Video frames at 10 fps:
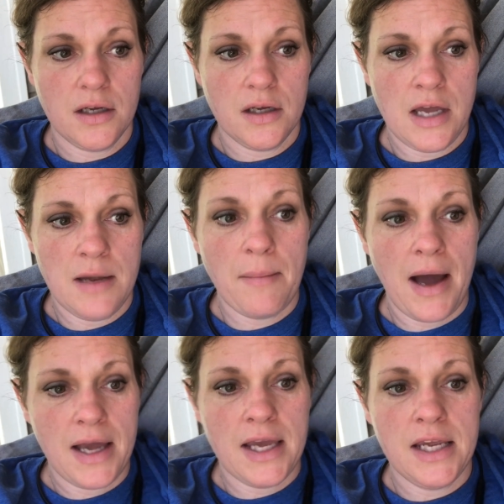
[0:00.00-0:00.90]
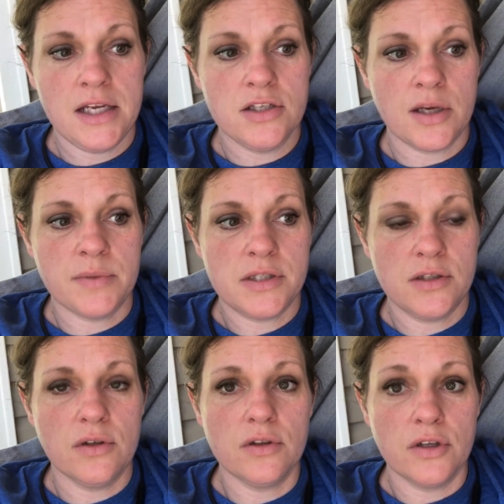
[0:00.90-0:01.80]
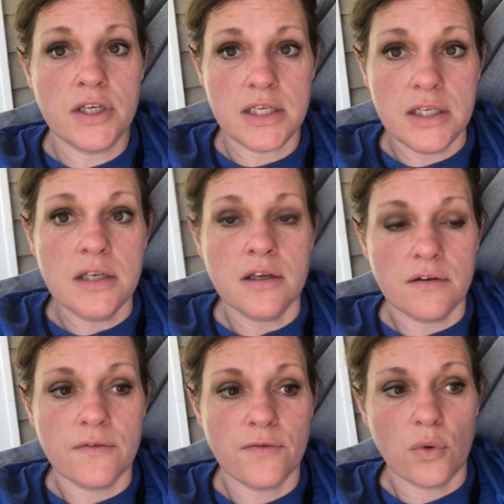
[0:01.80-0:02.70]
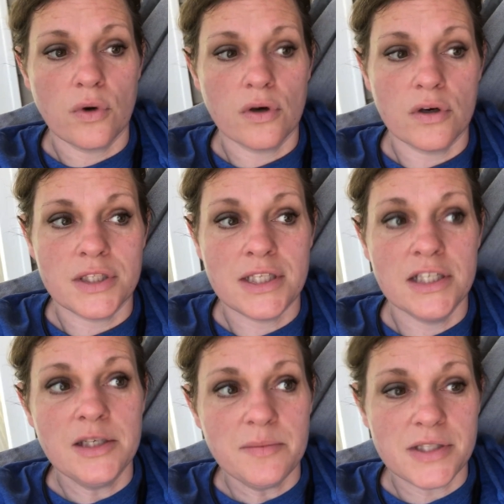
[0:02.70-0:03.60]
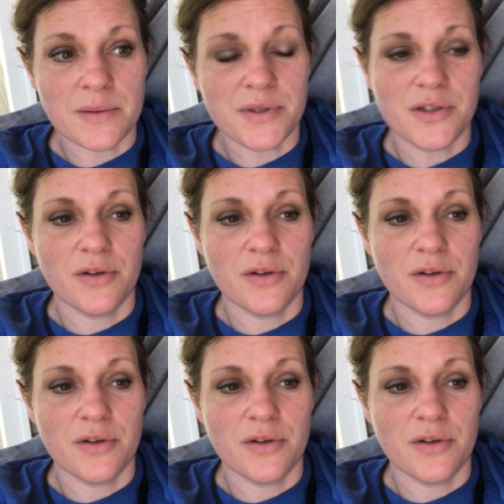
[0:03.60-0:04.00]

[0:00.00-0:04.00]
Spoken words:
At my age, I'm still looking for tips. I'm still